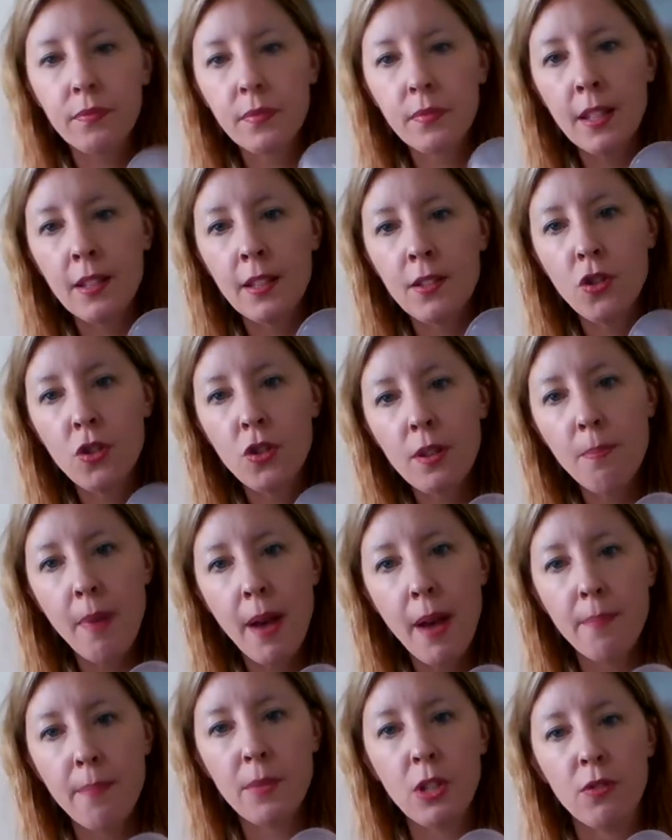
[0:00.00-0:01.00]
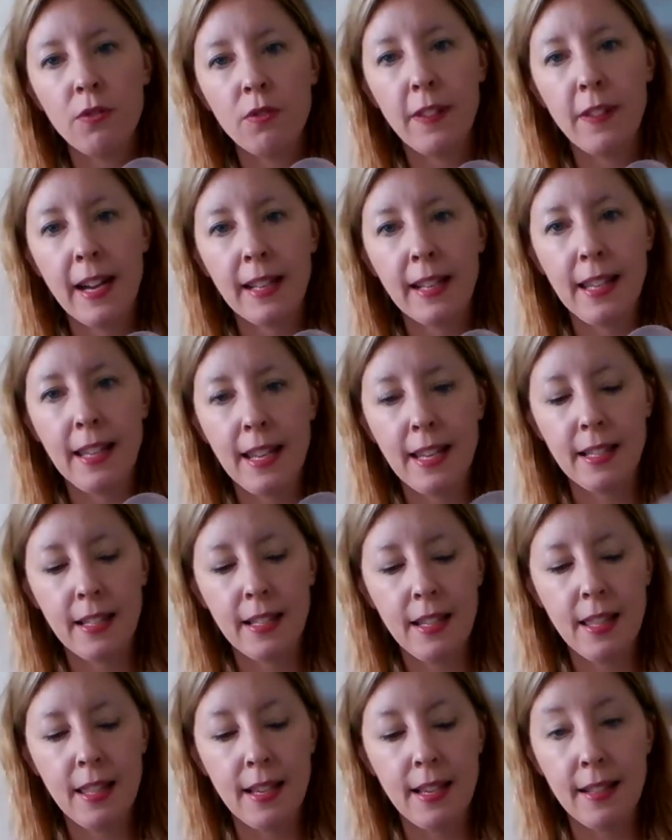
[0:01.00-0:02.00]
so you can pump directly
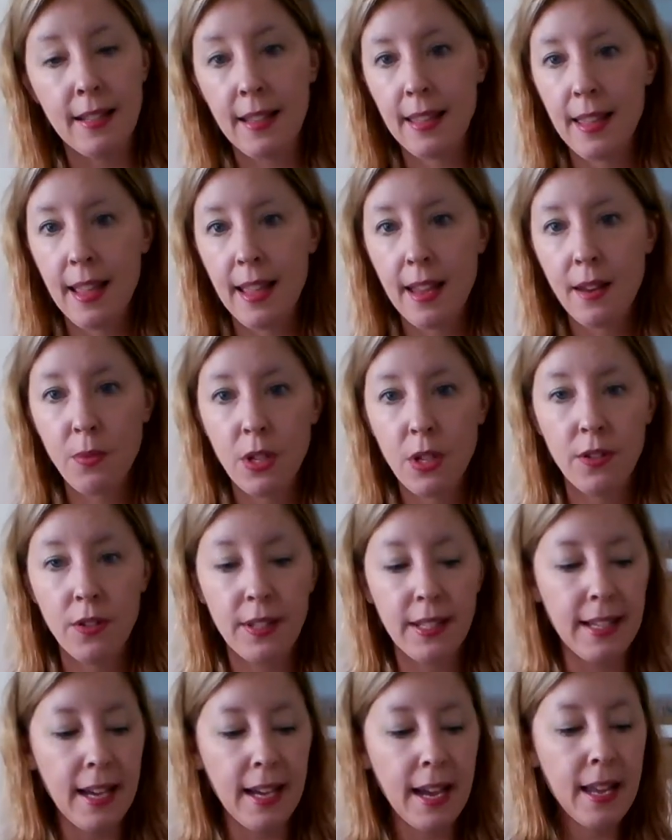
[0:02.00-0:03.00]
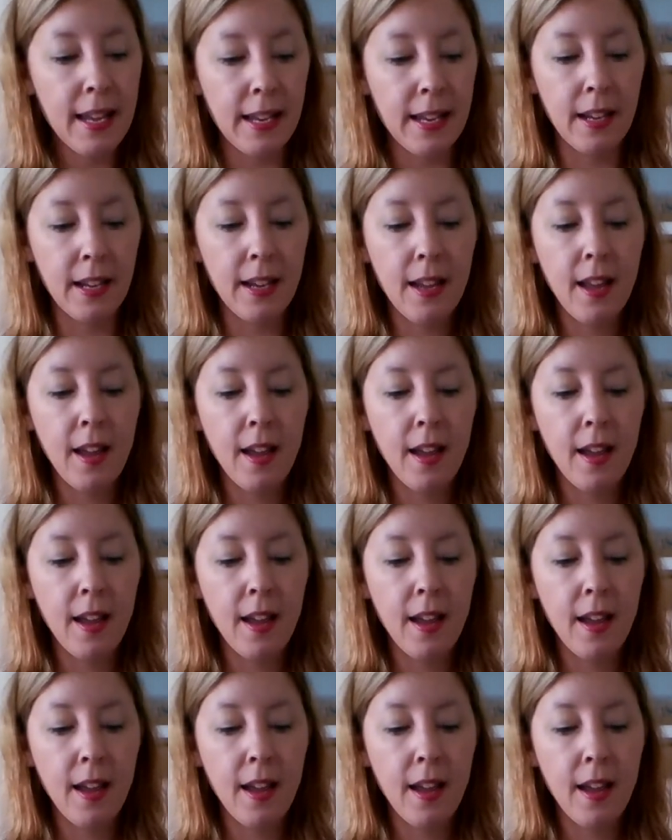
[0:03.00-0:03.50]
into this and then when you're done